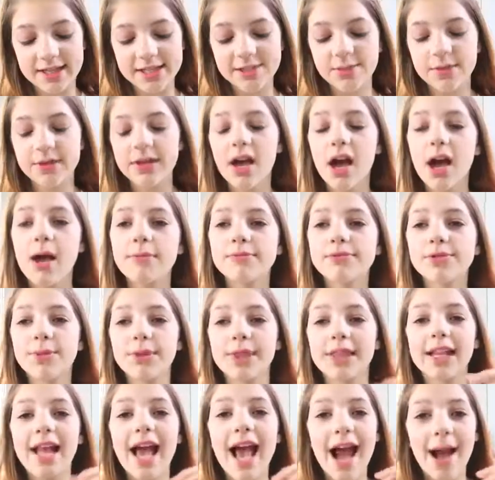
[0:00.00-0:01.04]
This one comes
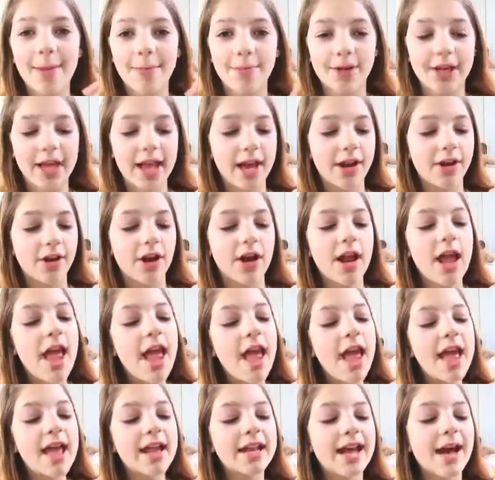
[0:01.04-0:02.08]
with an applicator.
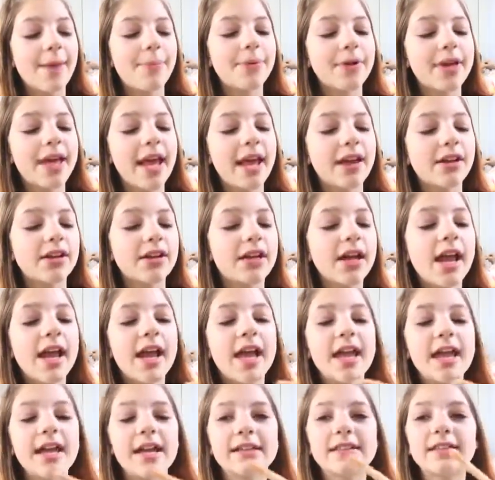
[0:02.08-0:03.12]
An applicator
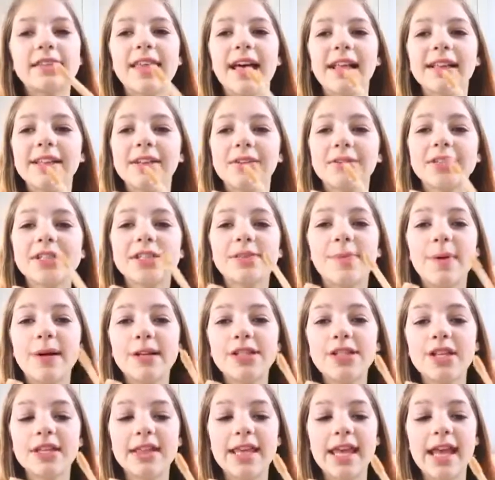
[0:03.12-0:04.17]
is that little
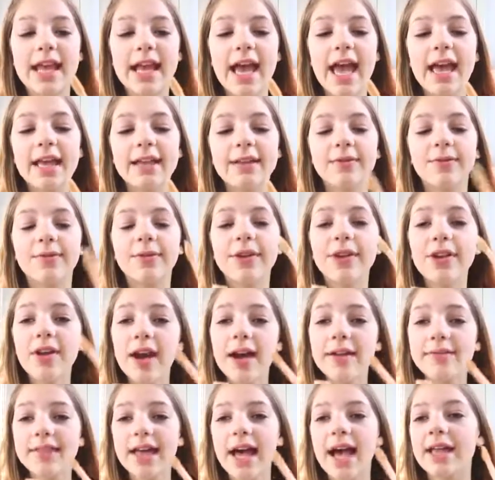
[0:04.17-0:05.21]
spongy thing, and when you
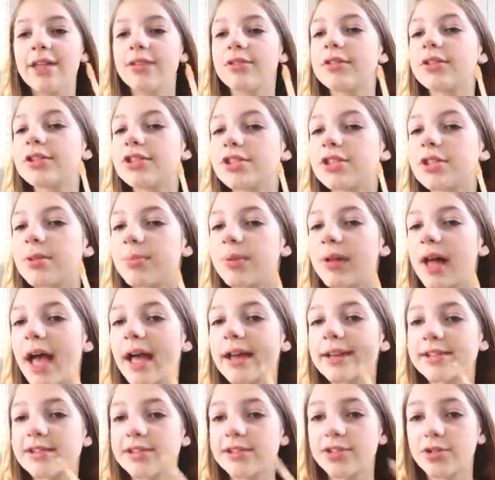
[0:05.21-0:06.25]
have that, you can just
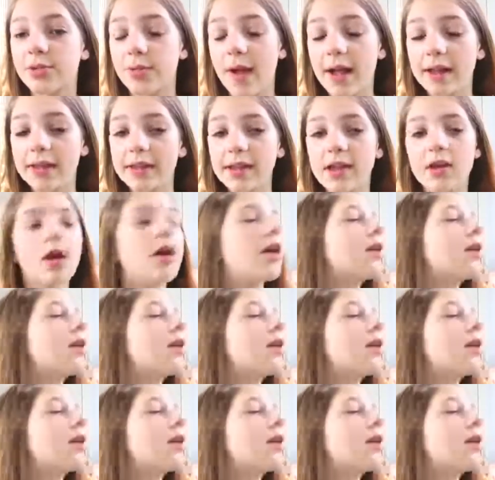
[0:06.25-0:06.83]
apply it directly